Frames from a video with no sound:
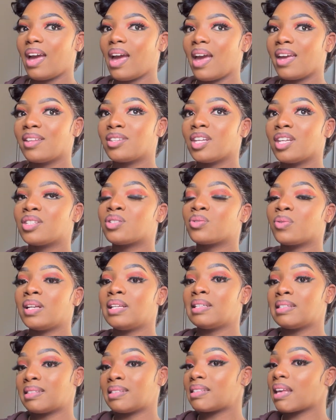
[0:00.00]
It's
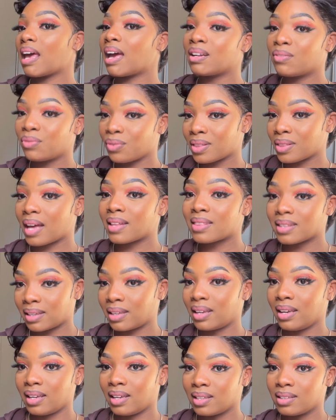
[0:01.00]
really sad for the other
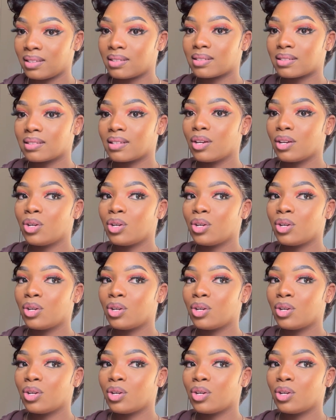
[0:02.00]
kids